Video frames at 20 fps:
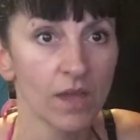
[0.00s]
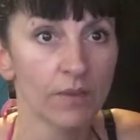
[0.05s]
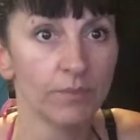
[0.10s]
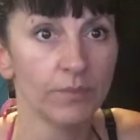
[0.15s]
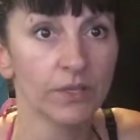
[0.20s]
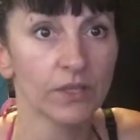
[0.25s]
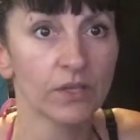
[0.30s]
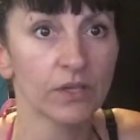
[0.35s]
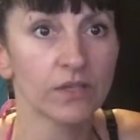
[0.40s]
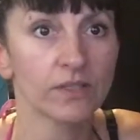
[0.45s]

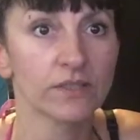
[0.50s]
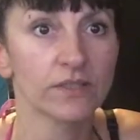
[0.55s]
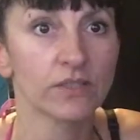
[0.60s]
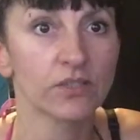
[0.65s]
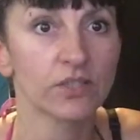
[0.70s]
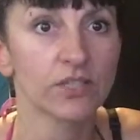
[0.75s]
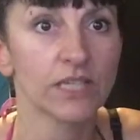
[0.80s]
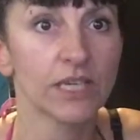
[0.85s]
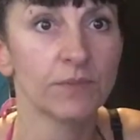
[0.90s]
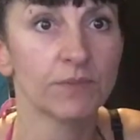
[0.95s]
because it
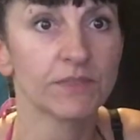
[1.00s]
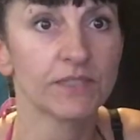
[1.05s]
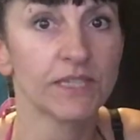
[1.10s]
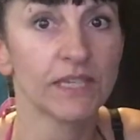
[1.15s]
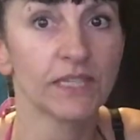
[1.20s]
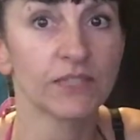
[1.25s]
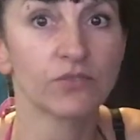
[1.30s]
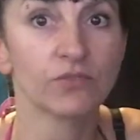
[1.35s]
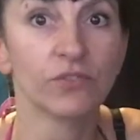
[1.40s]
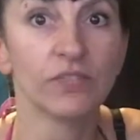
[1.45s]
just keeps
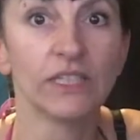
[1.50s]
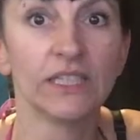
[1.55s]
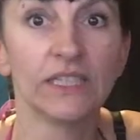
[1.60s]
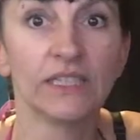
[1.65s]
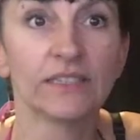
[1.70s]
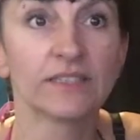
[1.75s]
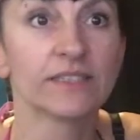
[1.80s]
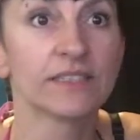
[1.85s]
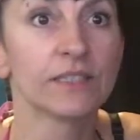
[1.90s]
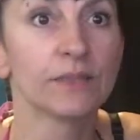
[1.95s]
things really
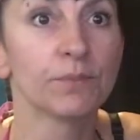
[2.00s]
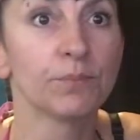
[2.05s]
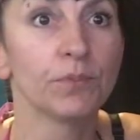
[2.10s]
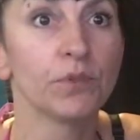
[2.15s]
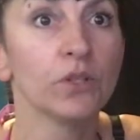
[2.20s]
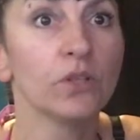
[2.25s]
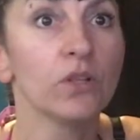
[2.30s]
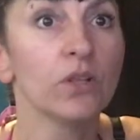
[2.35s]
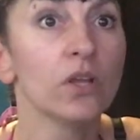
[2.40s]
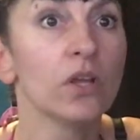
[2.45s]

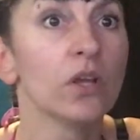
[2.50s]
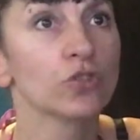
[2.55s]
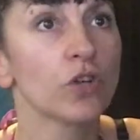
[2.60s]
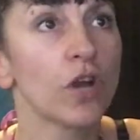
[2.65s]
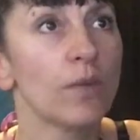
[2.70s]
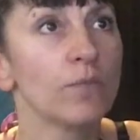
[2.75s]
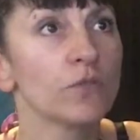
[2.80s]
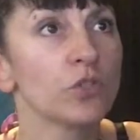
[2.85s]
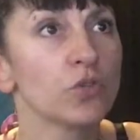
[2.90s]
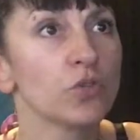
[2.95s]
simple.
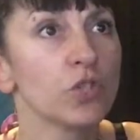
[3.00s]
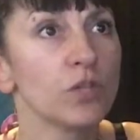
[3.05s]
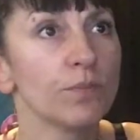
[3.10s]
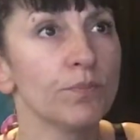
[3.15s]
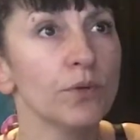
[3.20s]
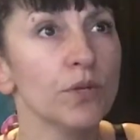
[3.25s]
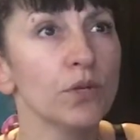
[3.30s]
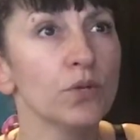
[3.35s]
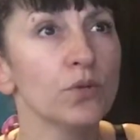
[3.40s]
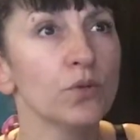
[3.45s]
Drums usually
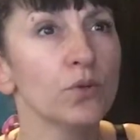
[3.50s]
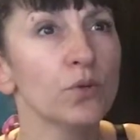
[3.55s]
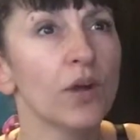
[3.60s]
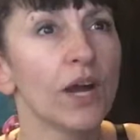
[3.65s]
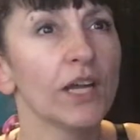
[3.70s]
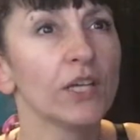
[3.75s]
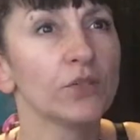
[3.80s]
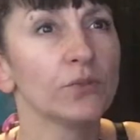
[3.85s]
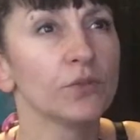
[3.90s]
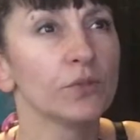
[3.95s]
blue.
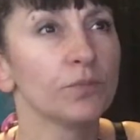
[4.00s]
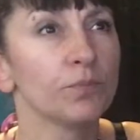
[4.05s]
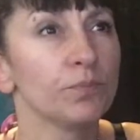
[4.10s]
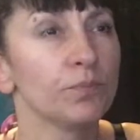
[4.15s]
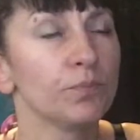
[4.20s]
I do